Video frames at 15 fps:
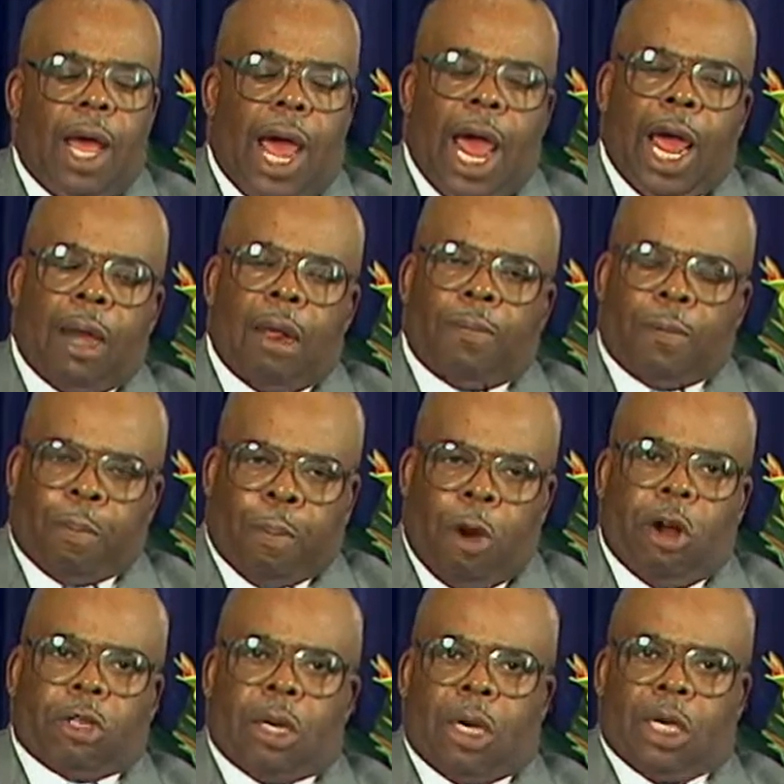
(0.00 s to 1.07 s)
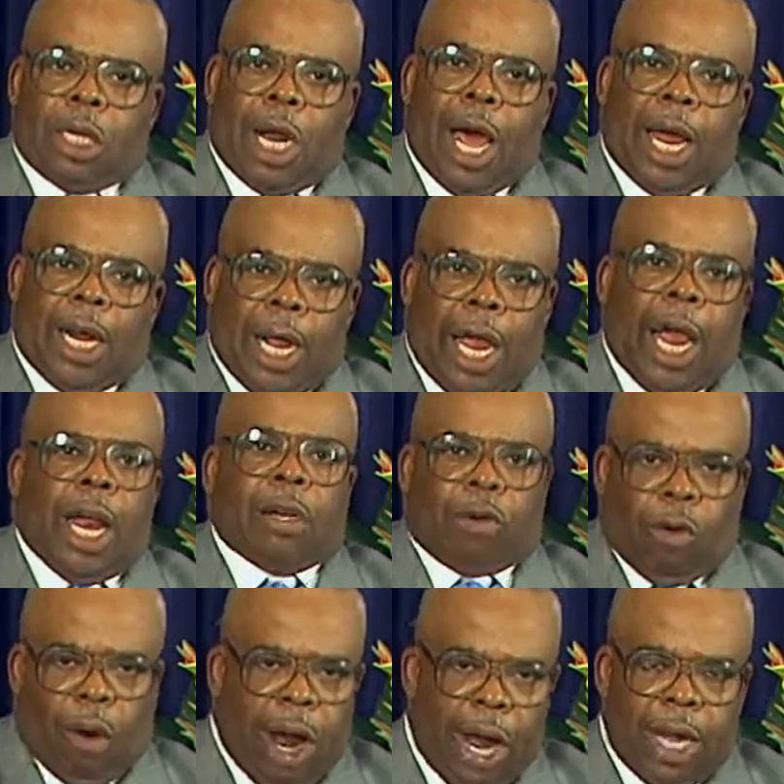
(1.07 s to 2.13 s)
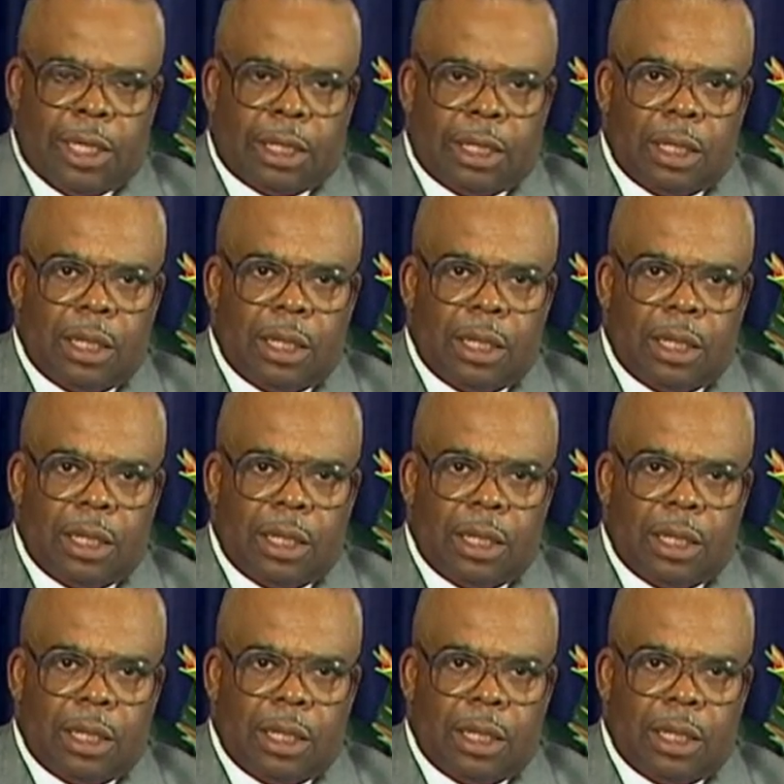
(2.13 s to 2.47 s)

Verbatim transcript: And if a person is not in Christ,